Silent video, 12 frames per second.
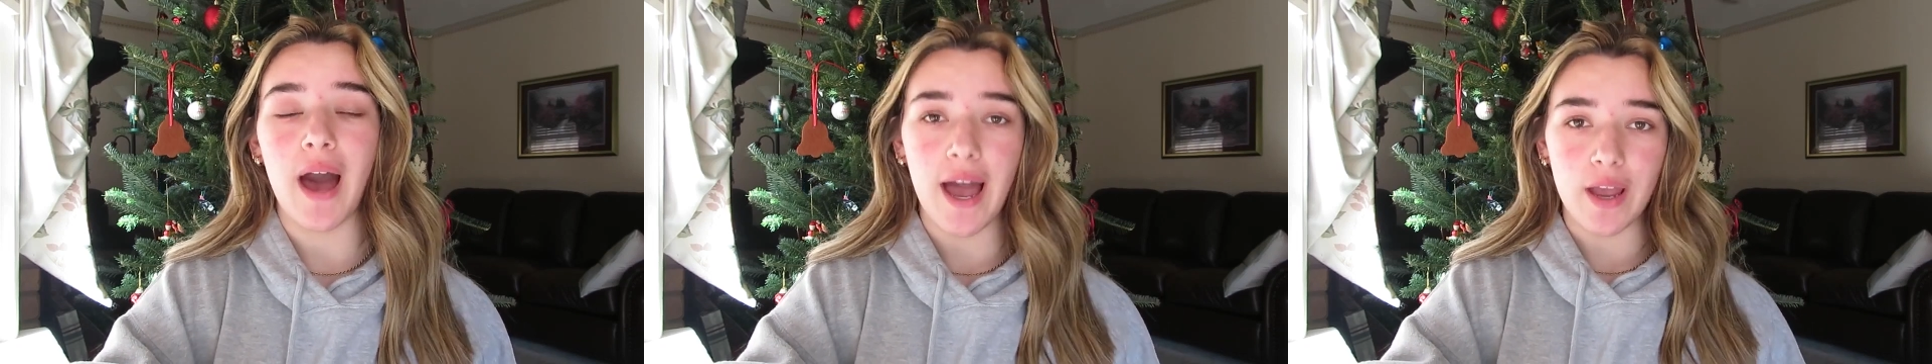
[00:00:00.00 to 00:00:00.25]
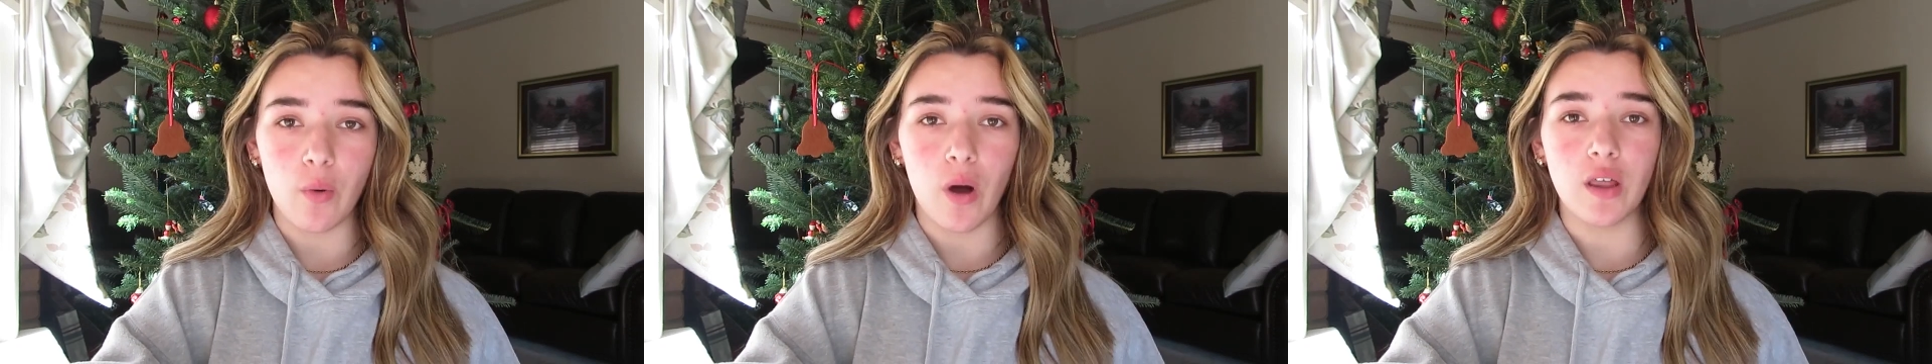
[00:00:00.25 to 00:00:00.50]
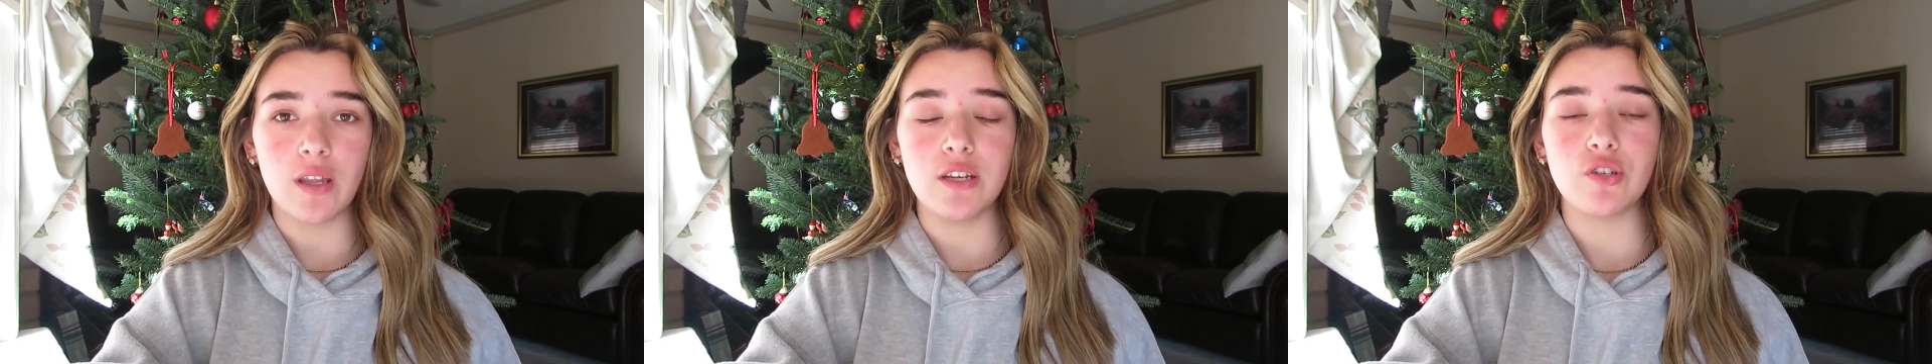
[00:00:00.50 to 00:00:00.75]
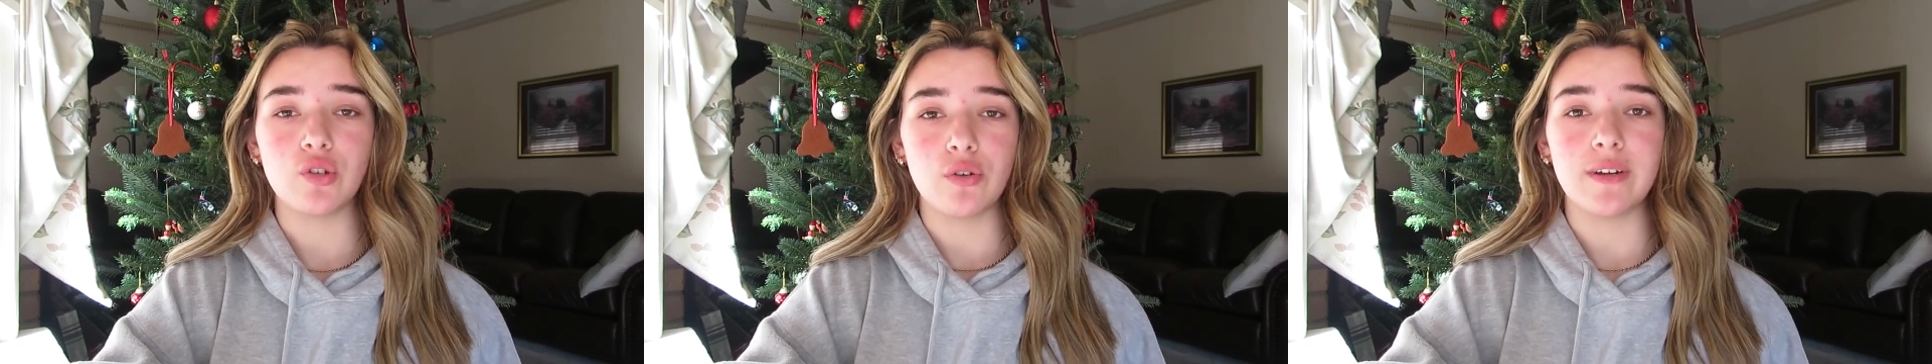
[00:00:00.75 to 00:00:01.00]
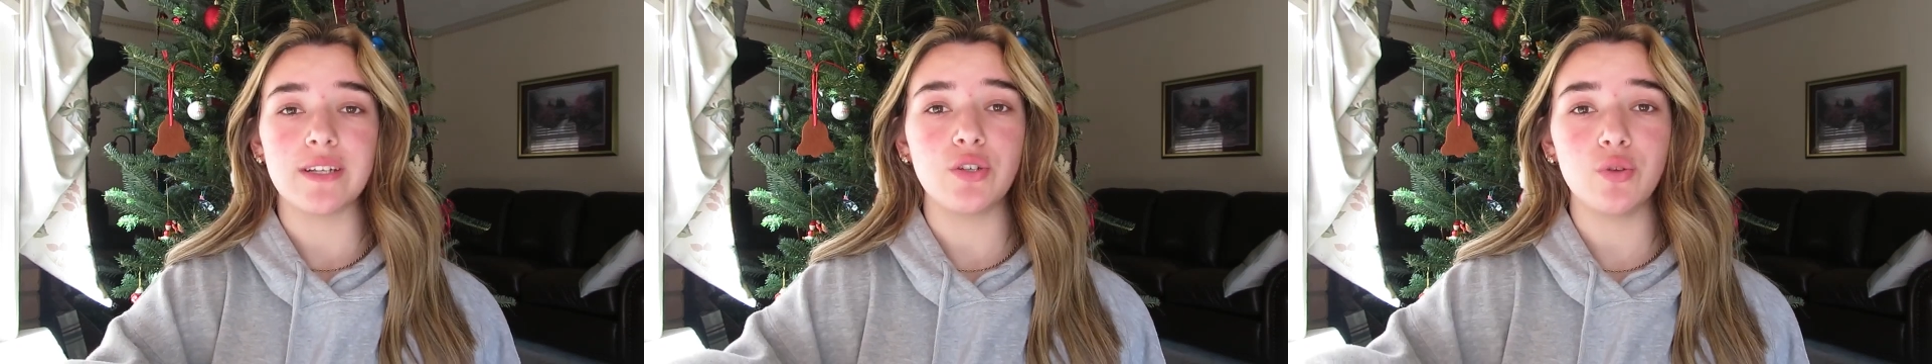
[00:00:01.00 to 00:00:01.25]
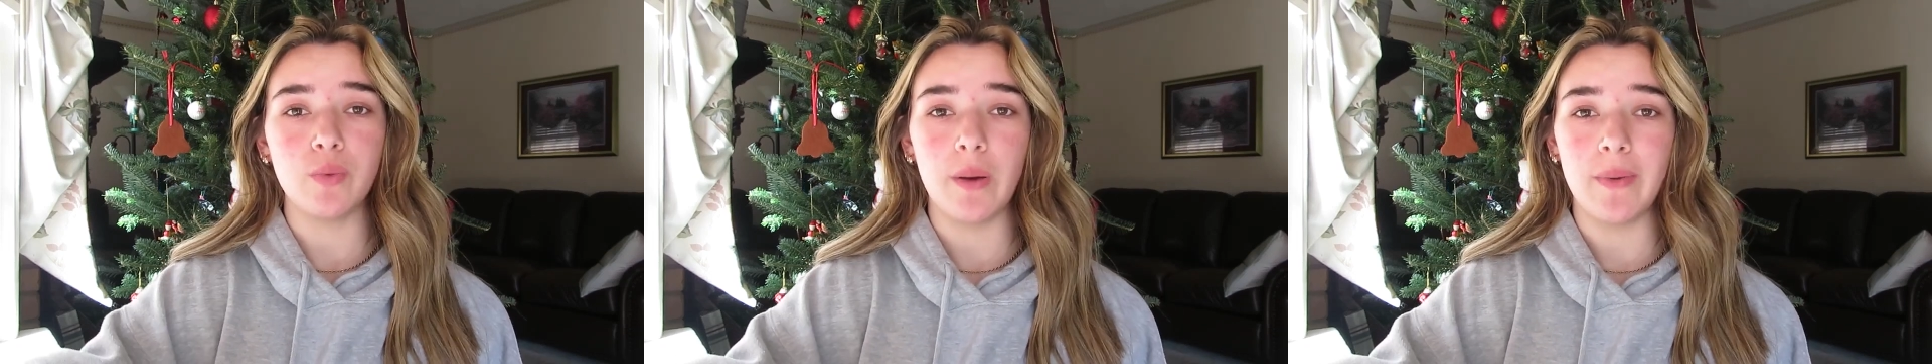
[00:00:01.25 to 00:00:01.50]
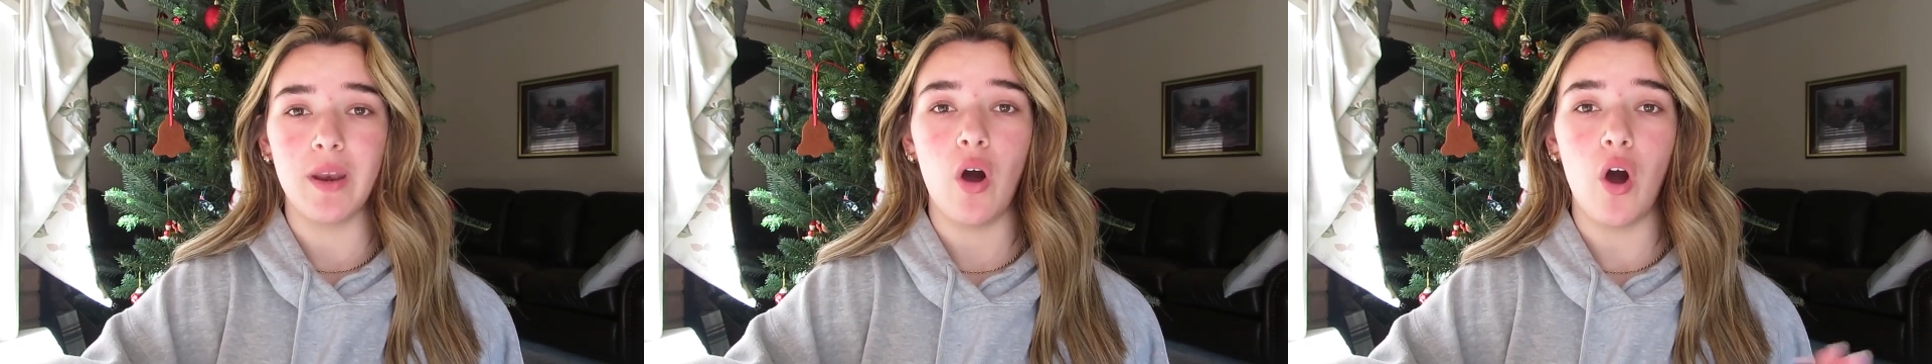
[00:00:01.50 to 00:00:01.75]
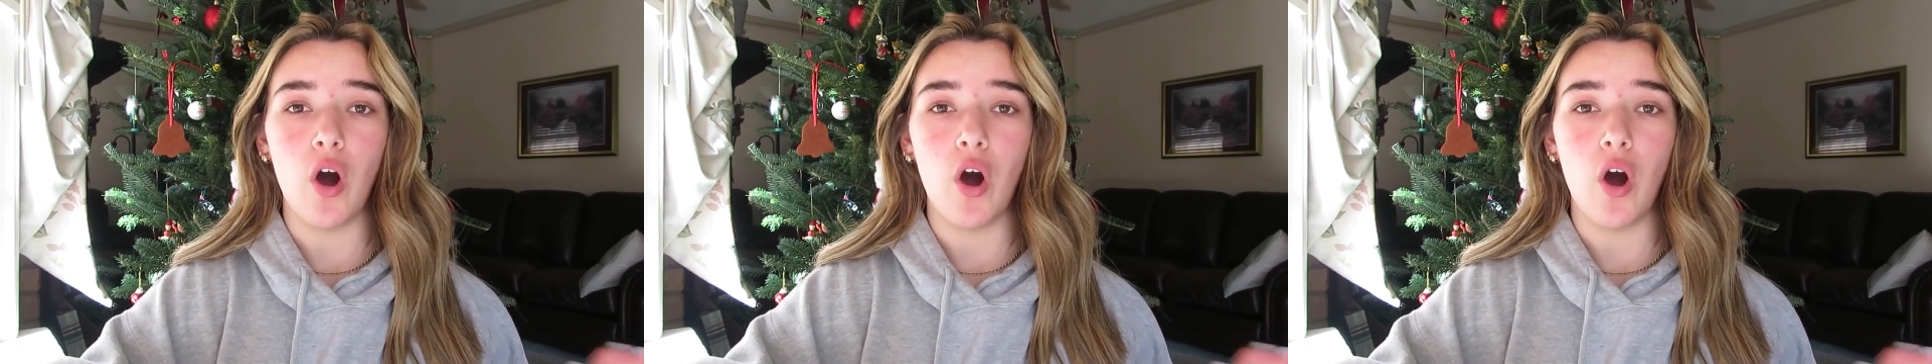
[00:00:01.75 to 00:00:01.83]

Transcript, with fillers: high quality jewelry to women